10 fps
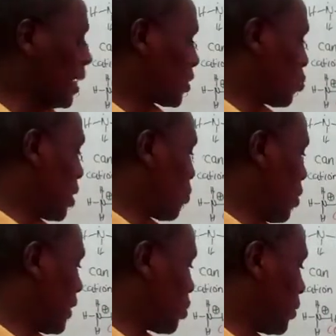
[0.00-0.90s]
one
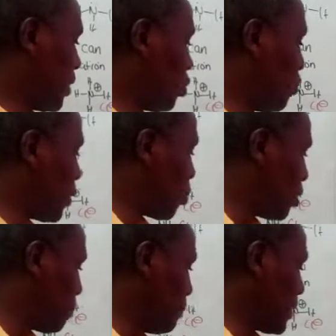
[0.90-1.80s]
word. So this will be
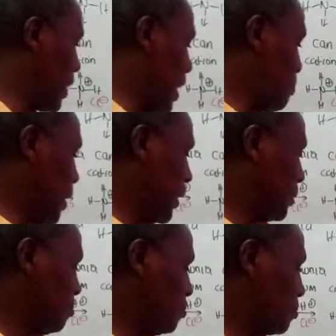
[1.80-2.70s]
called methyl amine.
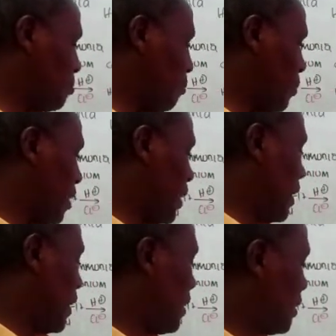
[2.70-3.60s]

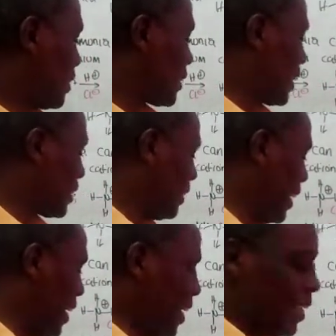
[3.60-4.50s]
In this case,
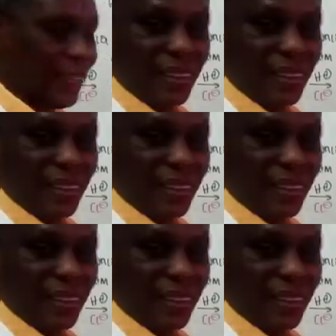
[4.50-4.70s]
the